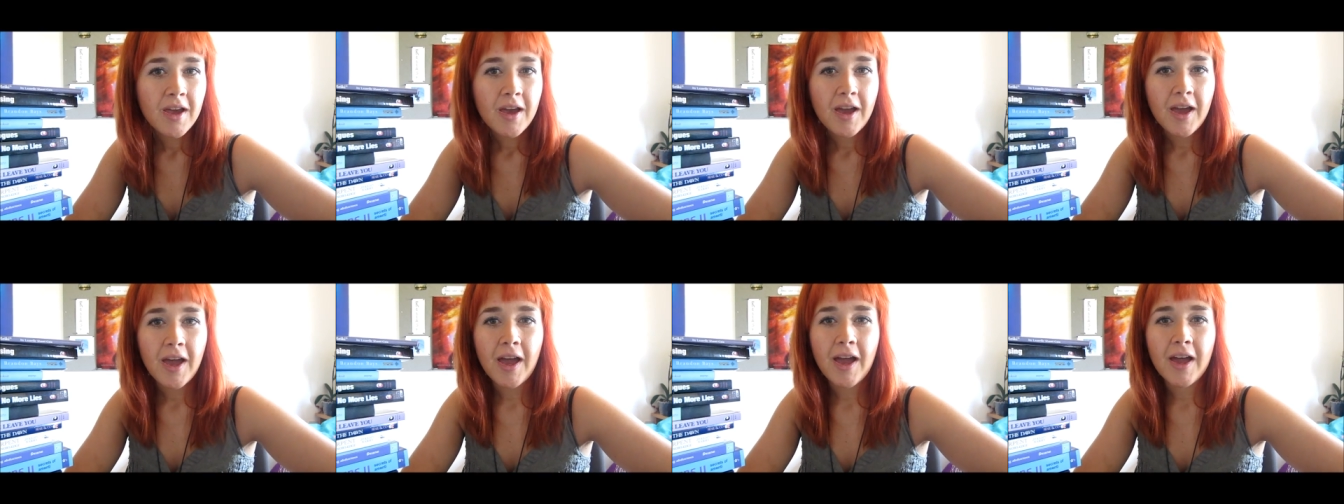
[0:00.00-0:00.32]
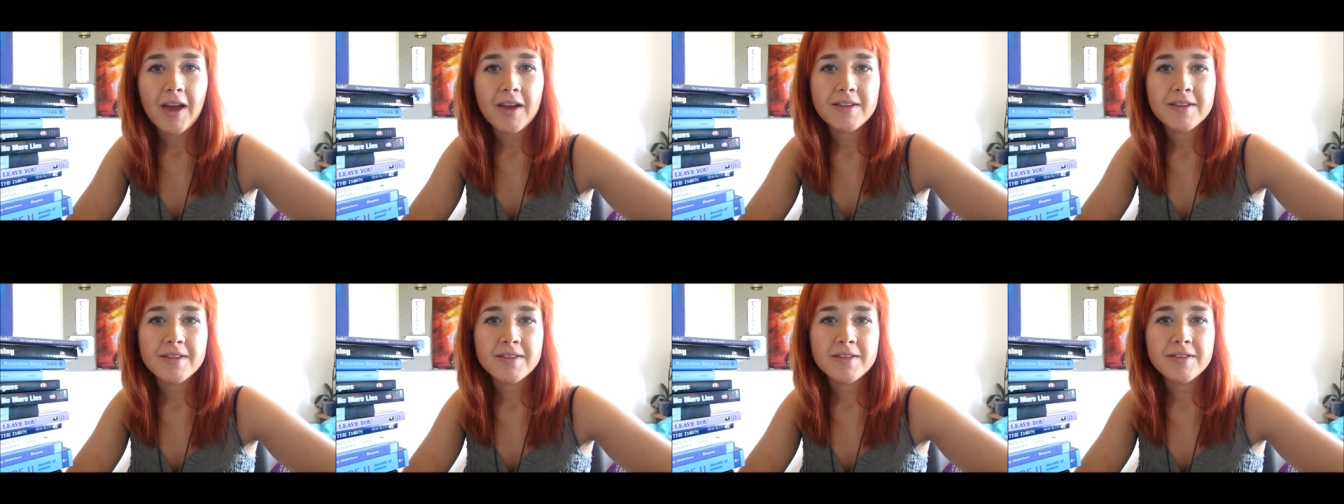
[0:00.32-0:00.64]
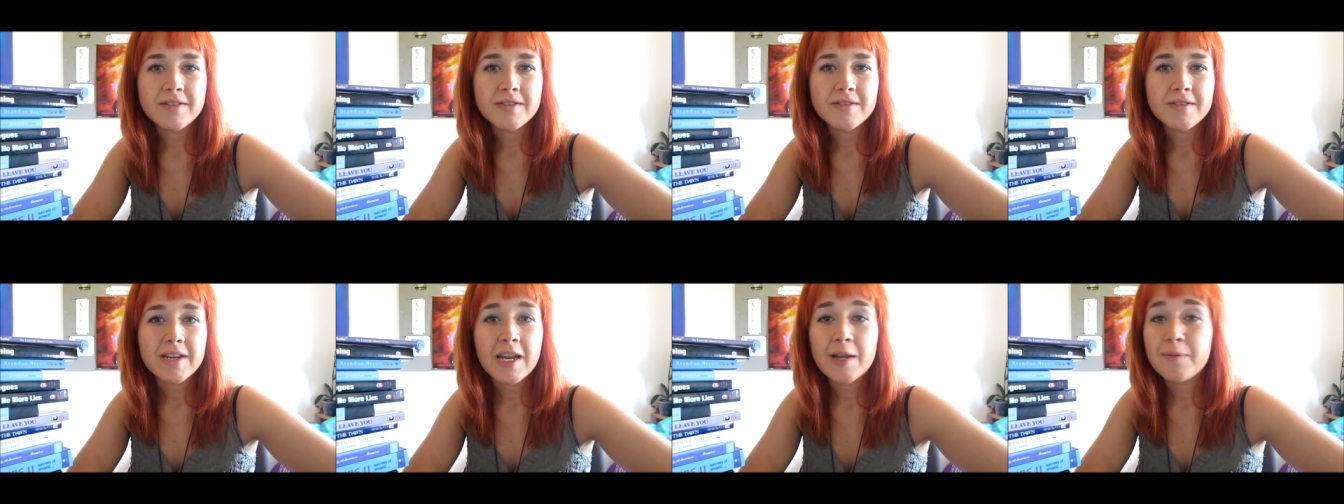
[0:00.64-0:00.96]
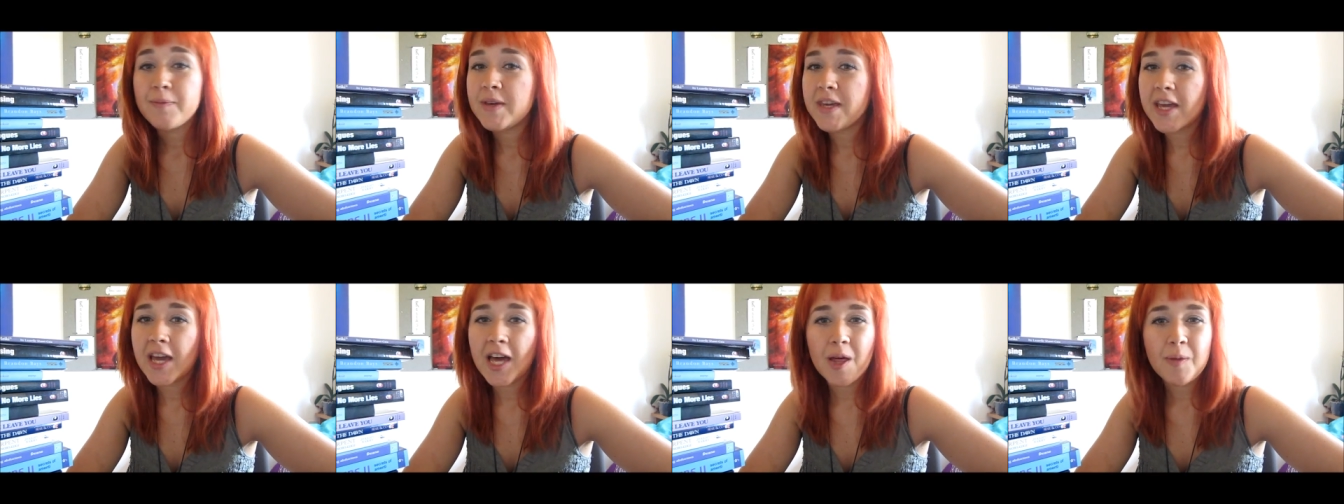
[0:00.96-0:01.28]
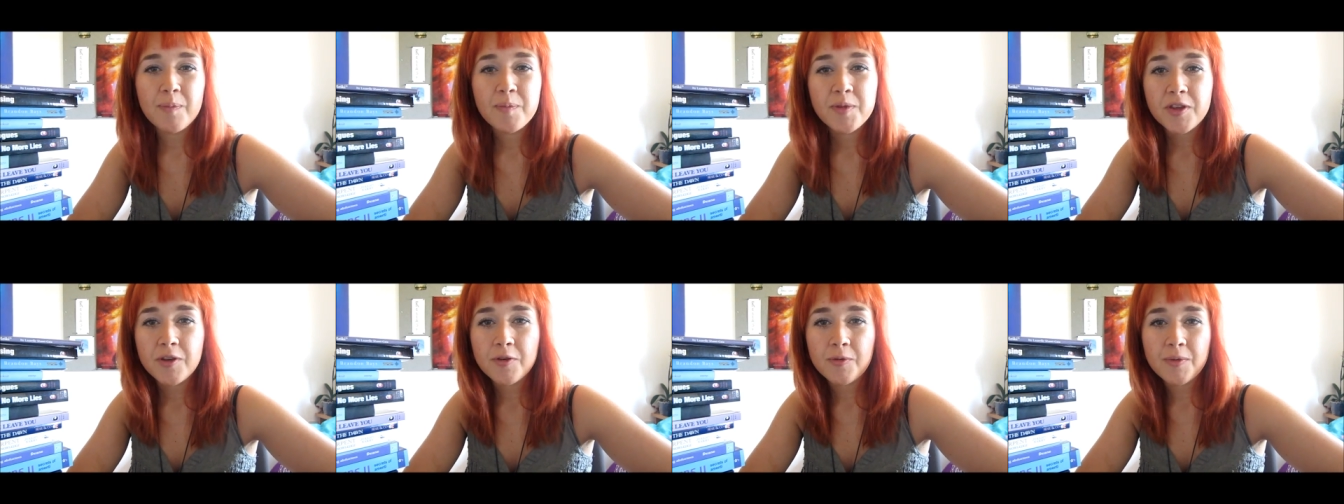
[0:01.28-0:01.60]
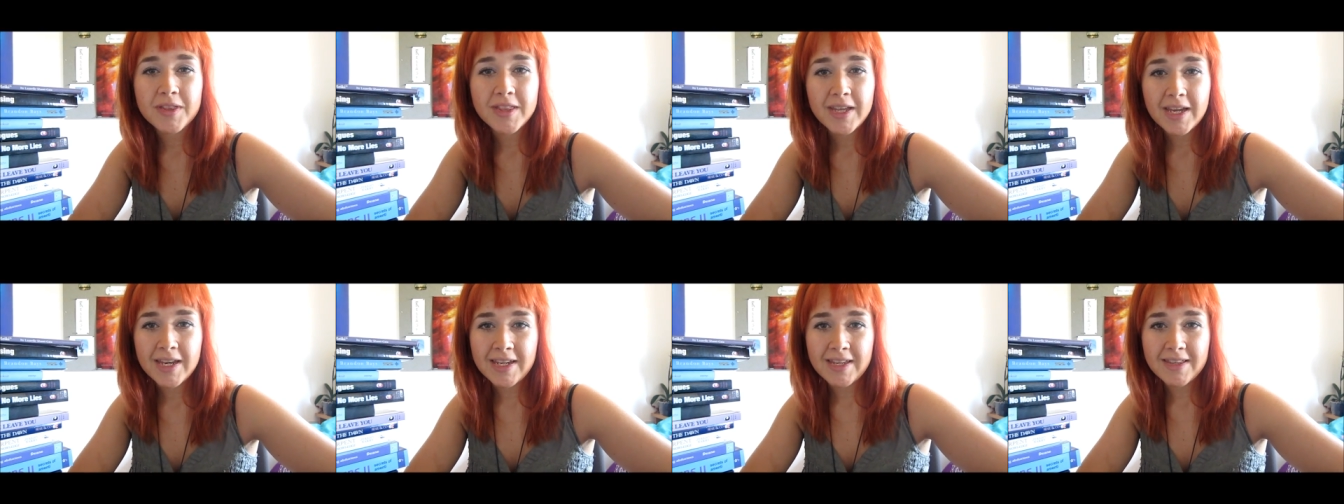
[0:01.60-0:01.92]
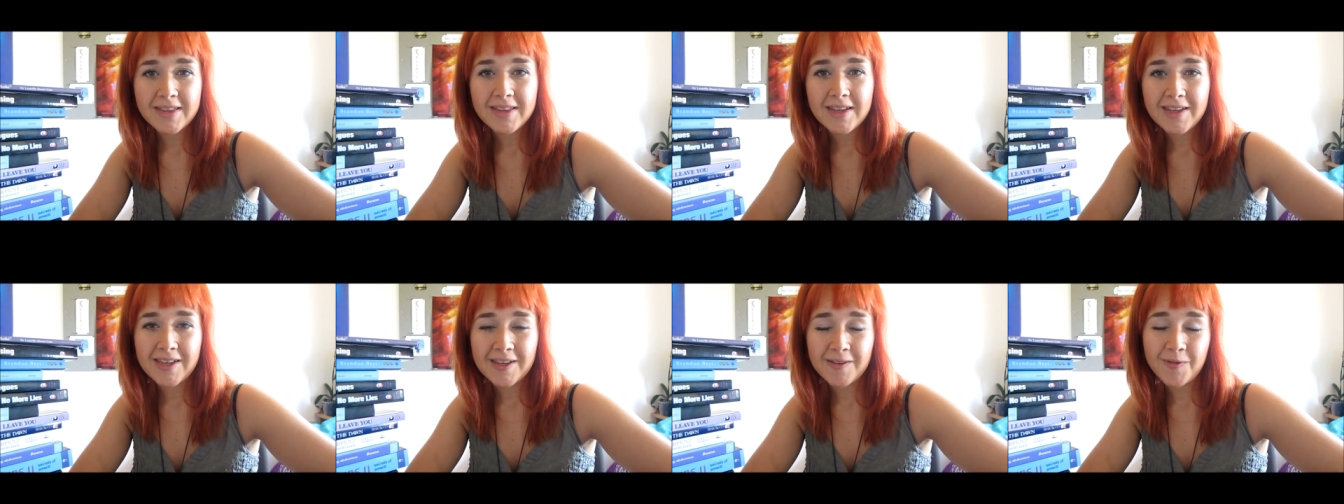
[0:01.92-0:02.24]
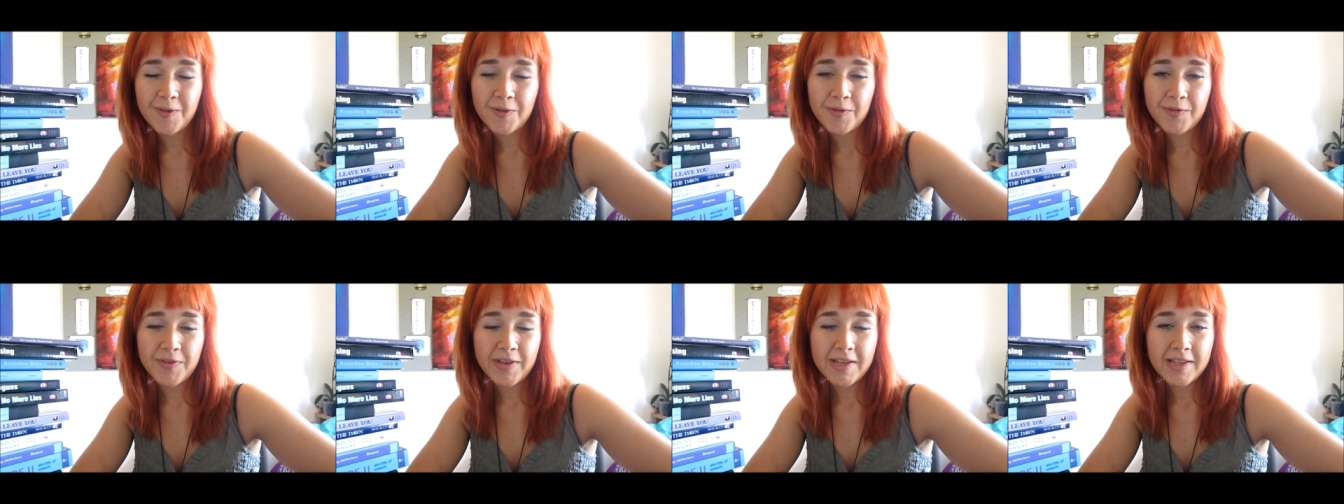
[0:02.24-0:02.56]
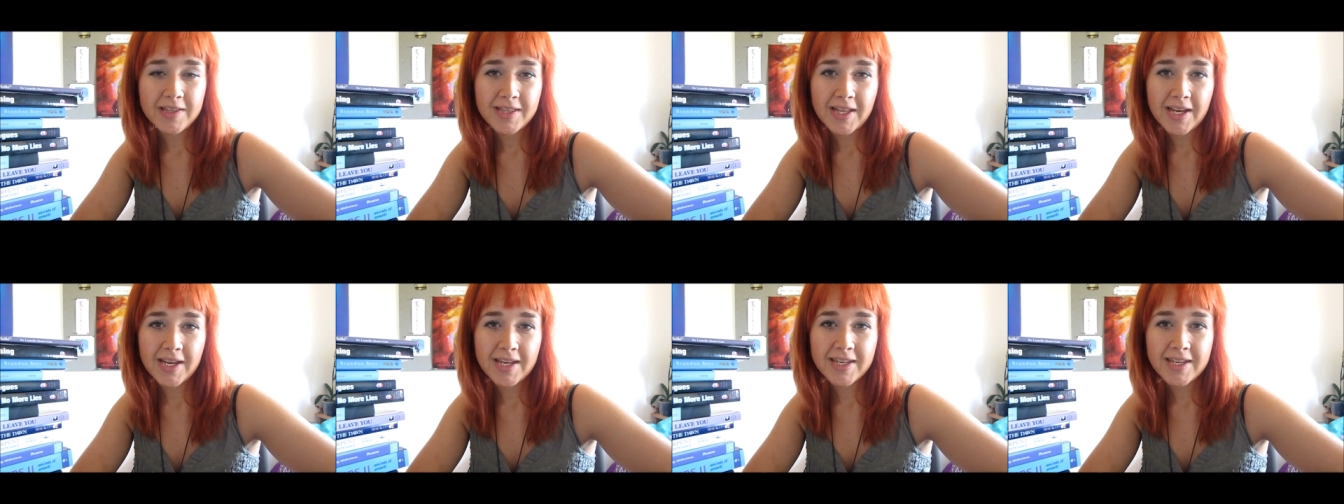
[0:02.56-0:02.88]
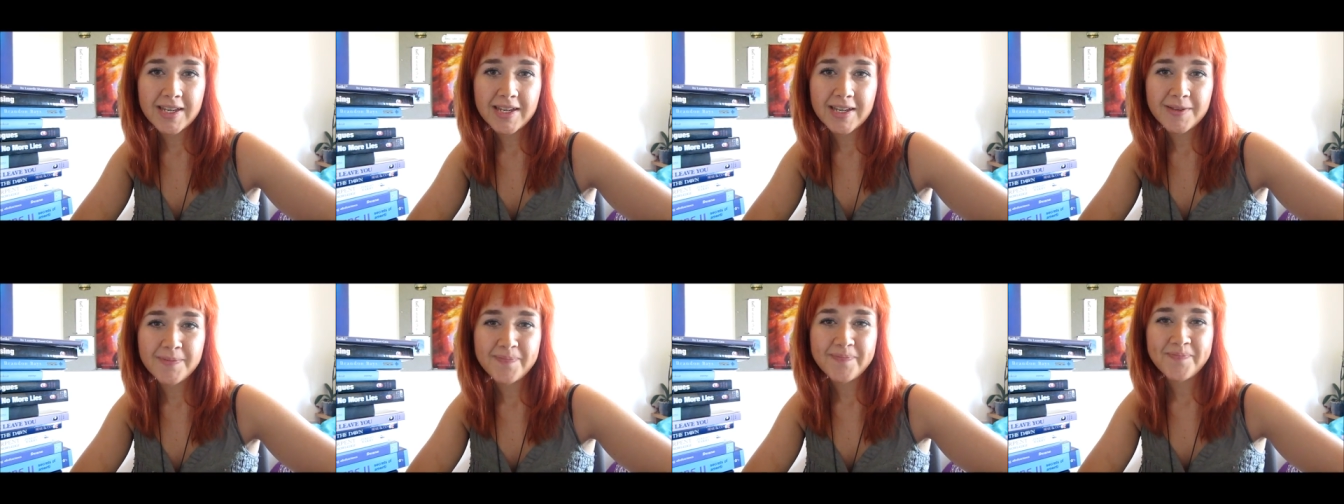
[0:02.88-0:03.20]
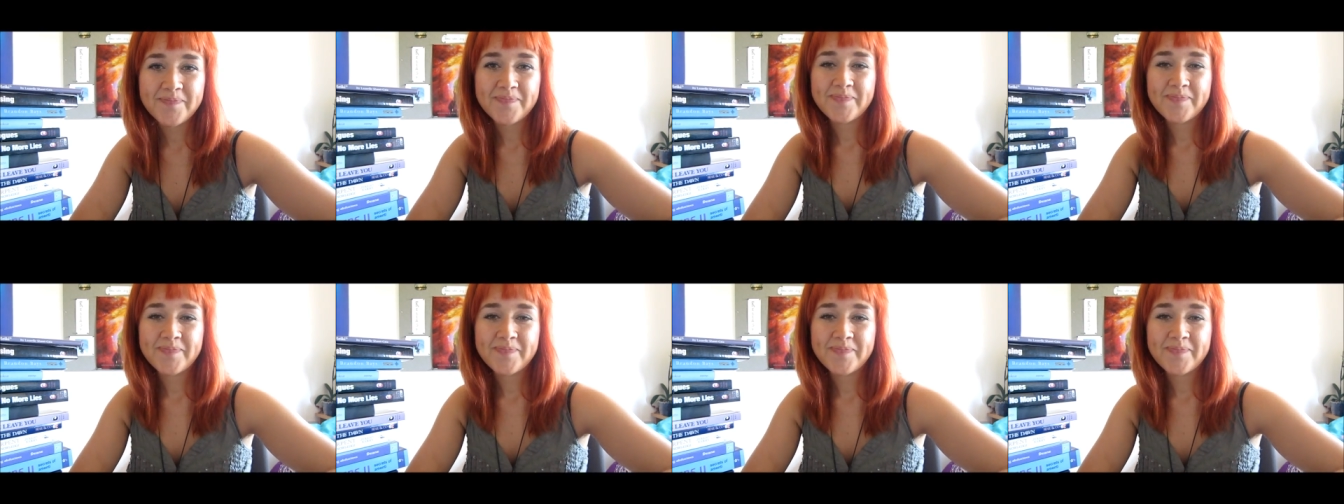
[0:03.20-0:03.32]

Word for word: and let me help you with anything if you feel like it.